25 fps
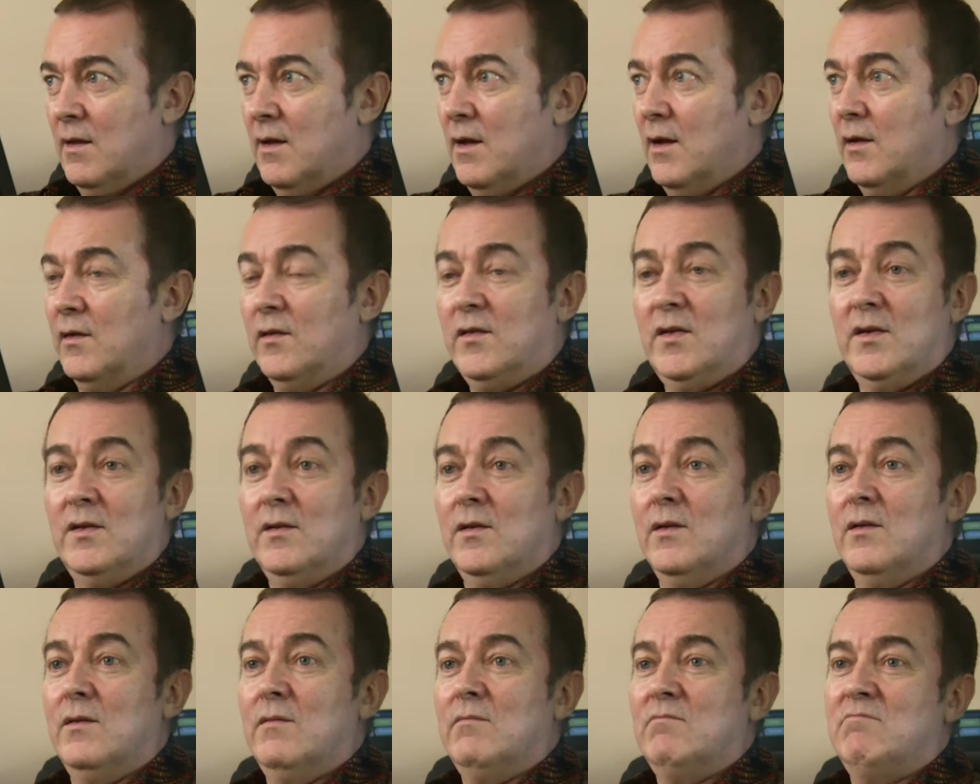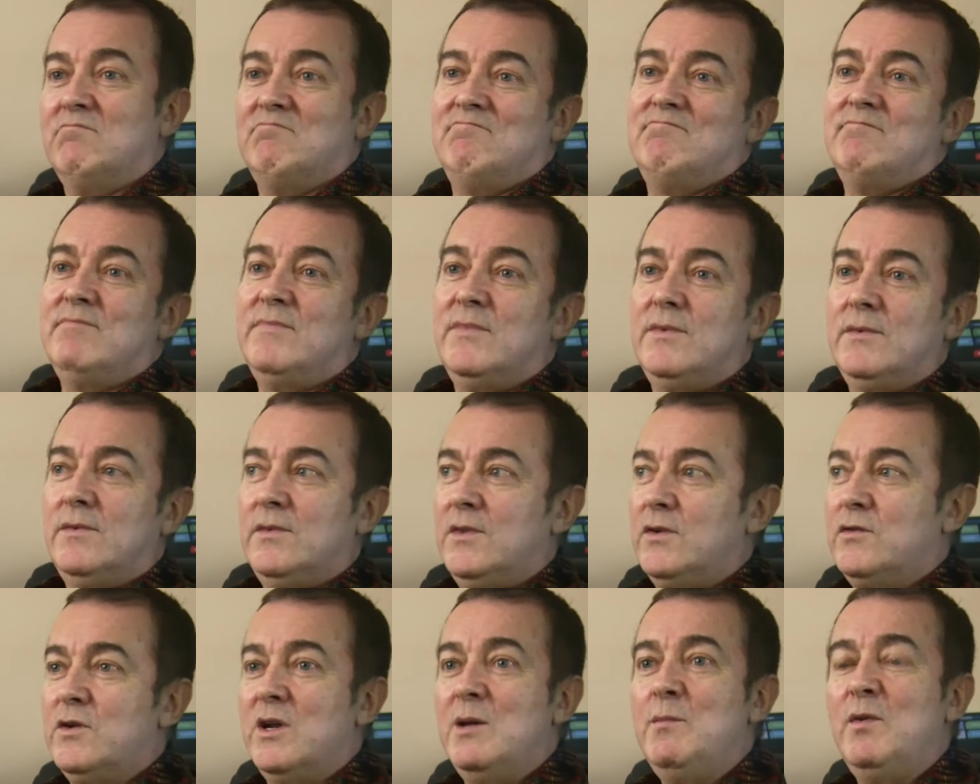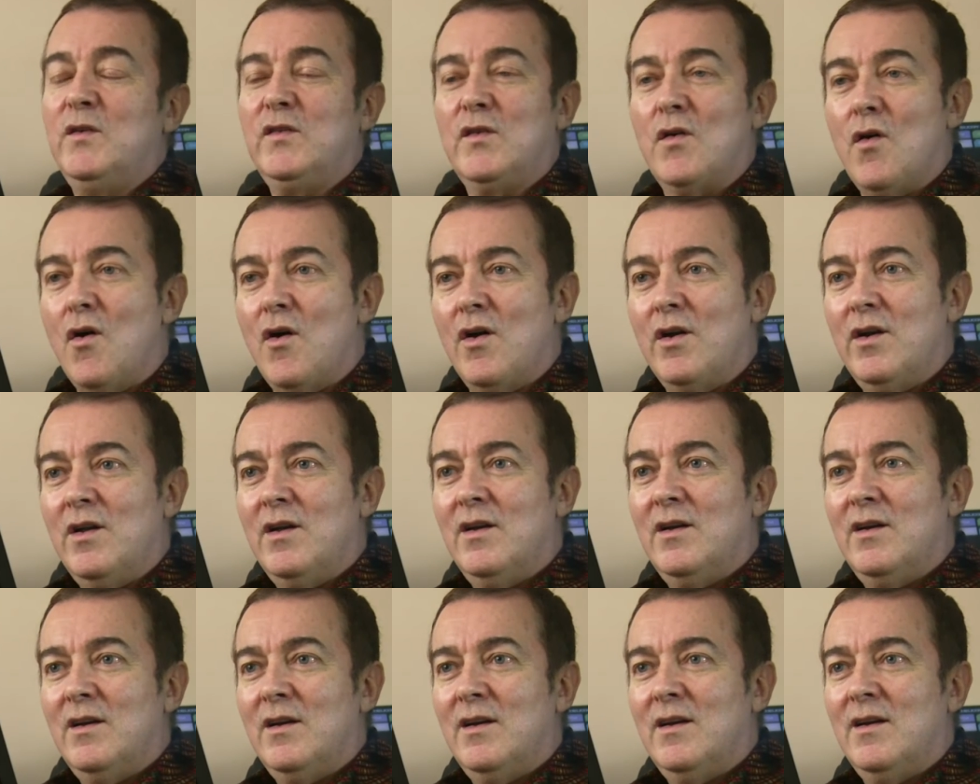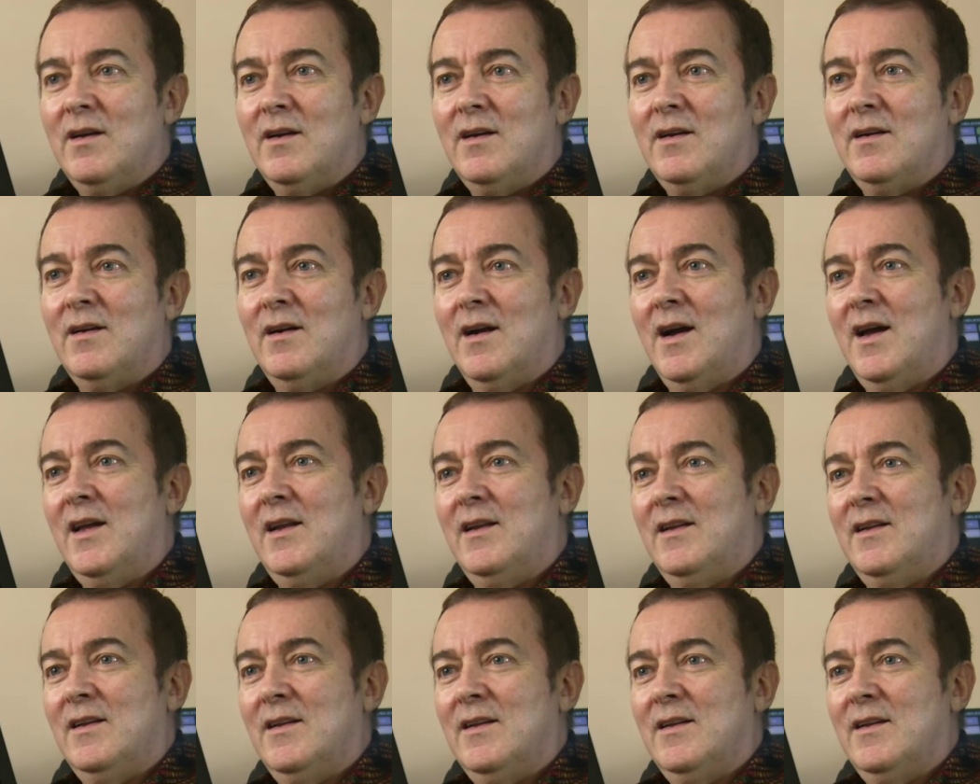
until the dream is gone, right?